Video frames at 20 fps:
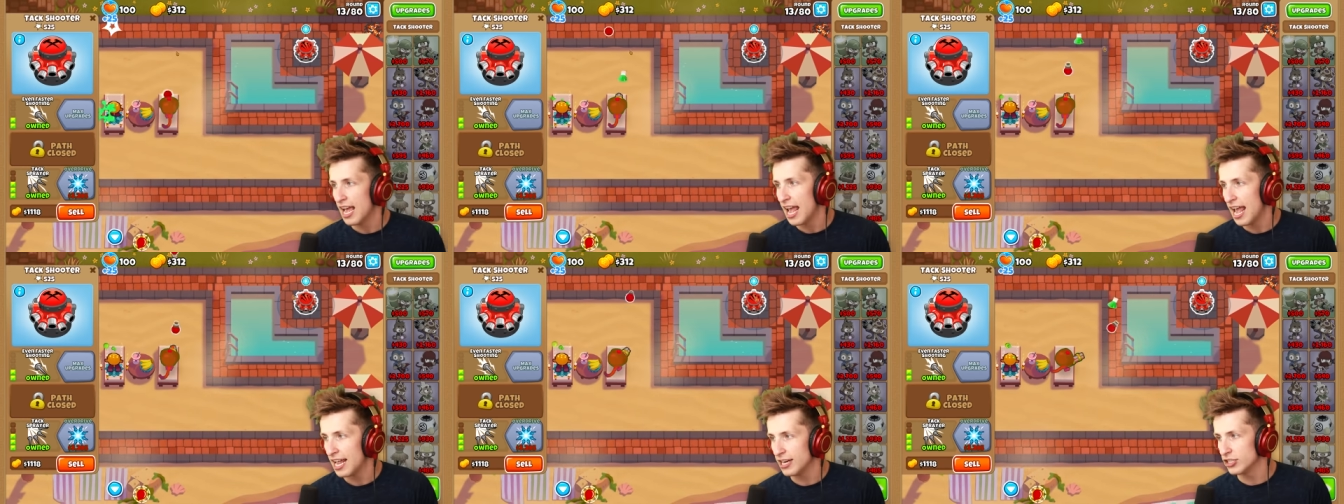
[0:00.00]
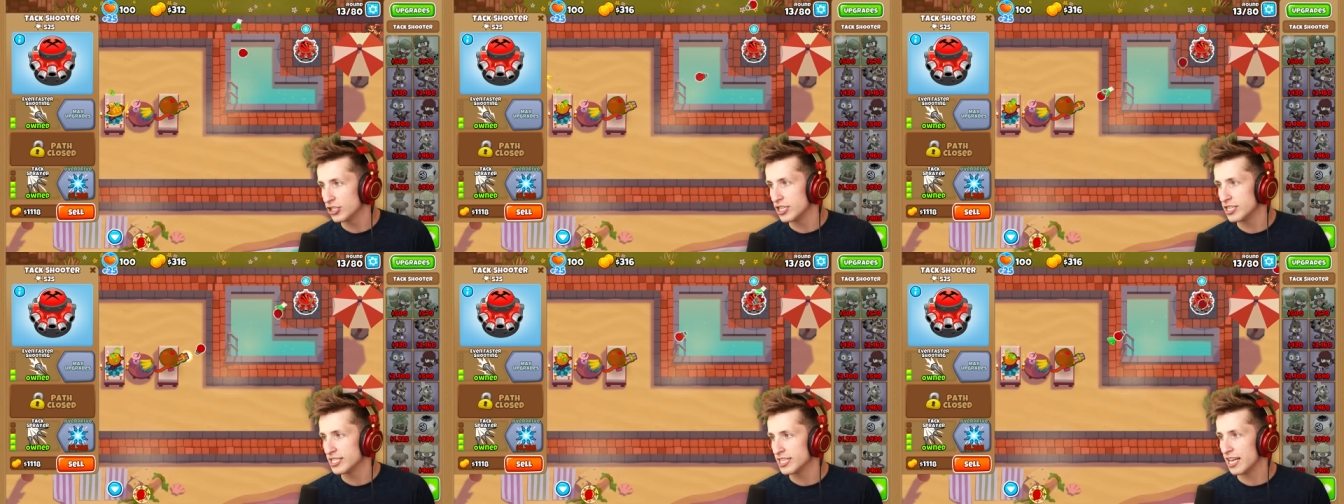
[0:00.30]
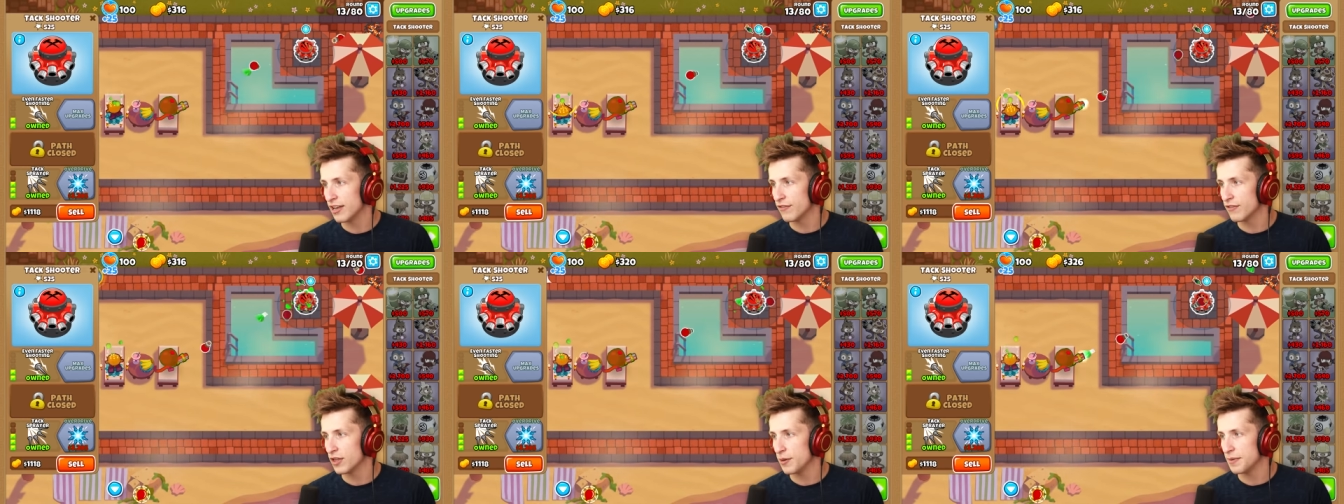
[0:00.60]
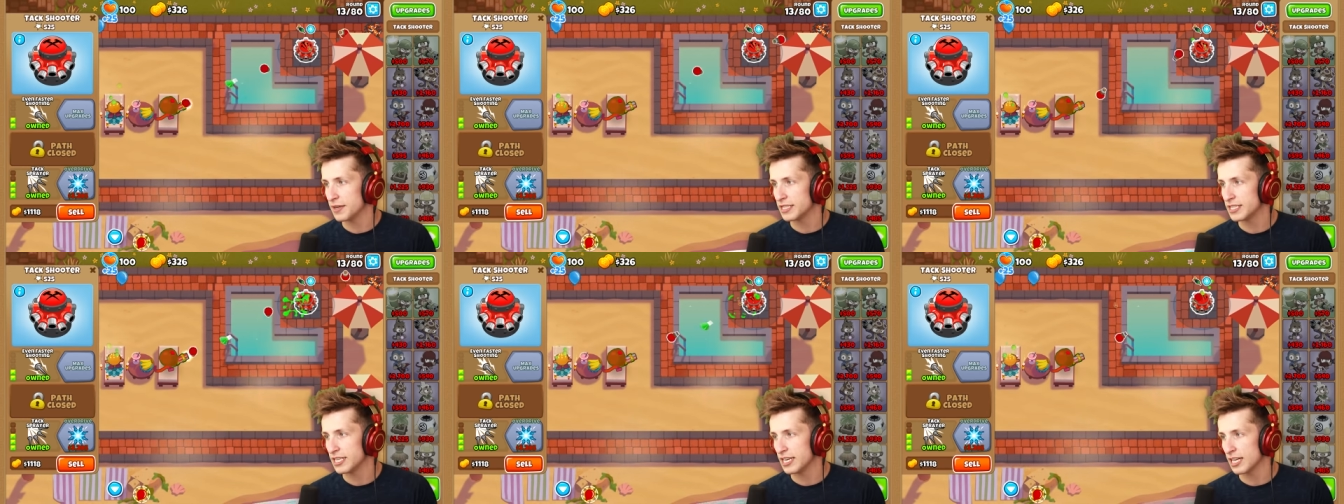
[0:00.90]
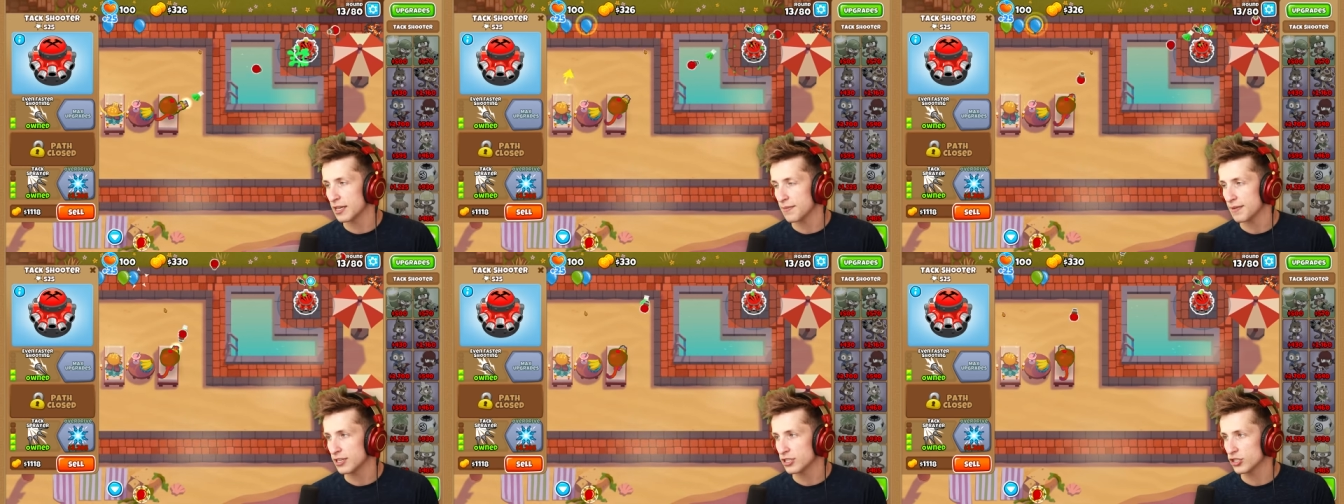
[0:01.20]
and just give them
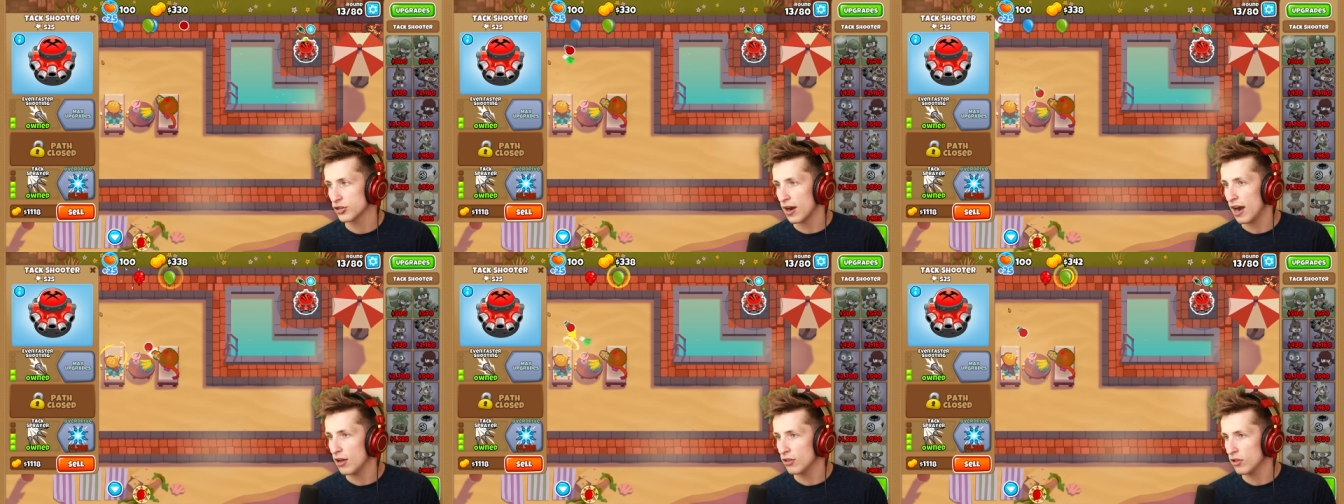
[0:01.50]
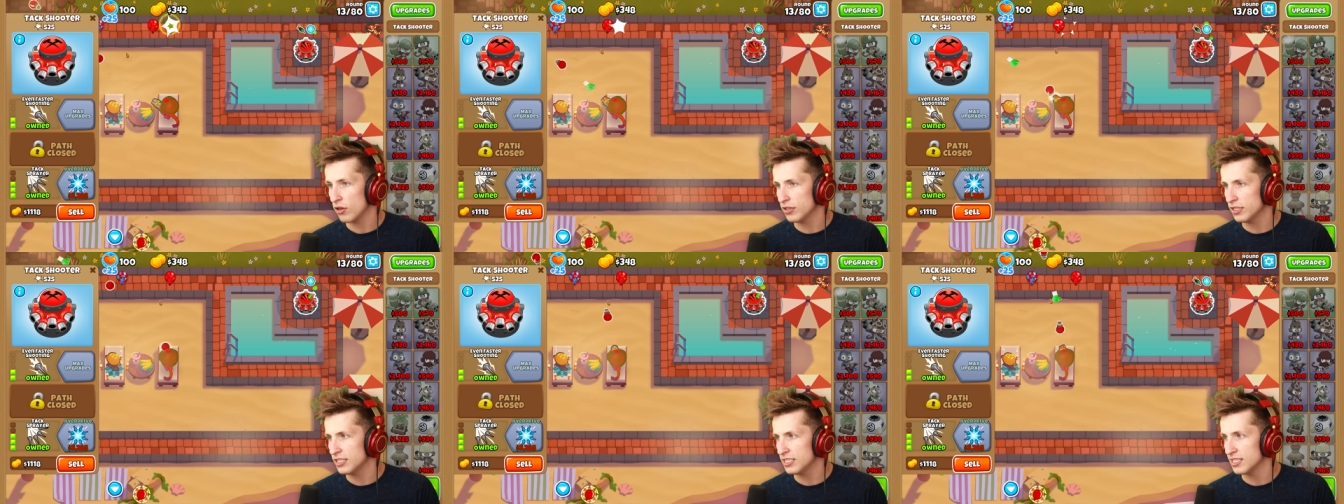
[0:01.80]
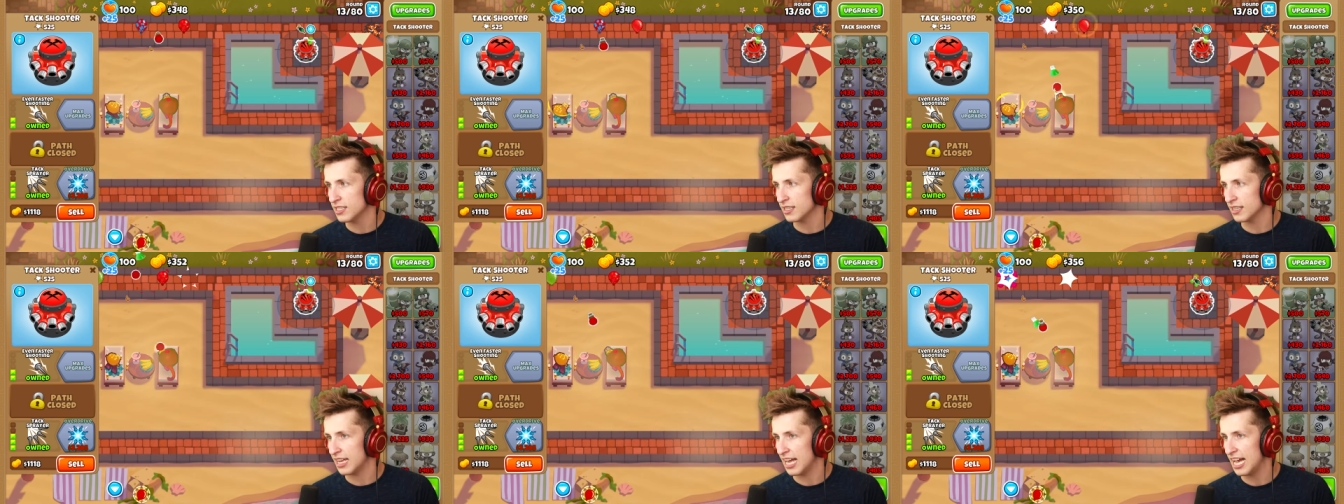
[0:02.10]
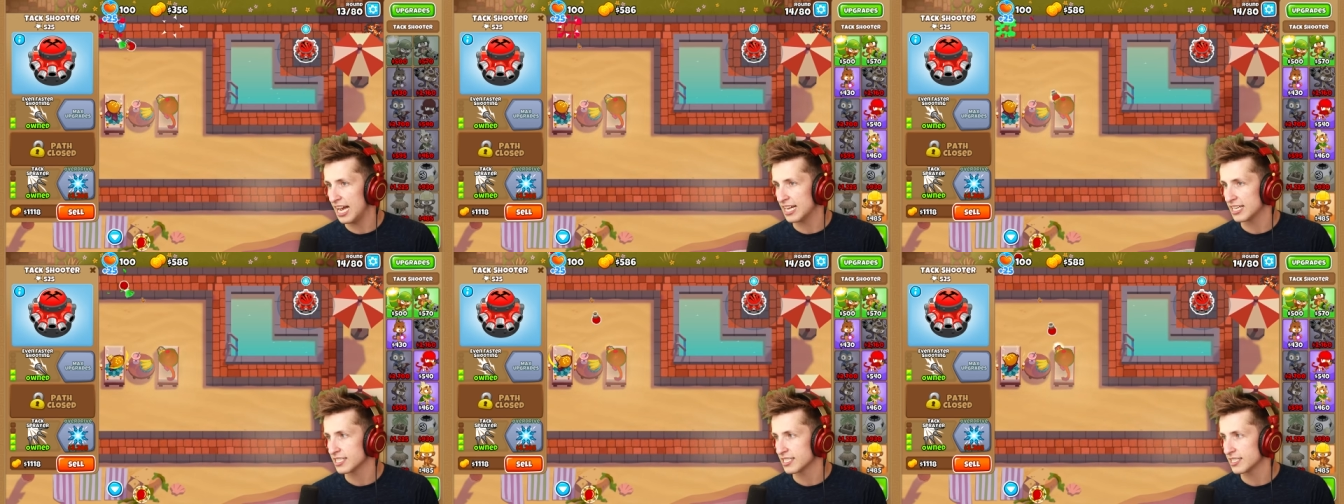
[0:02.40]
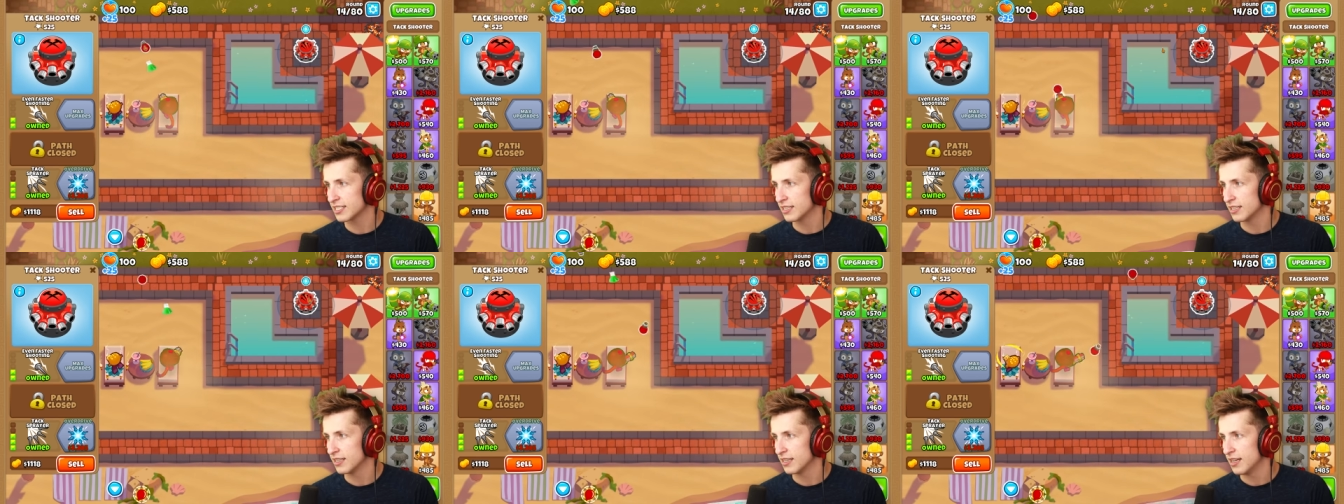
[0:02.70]
acidic mixture. How long does it last?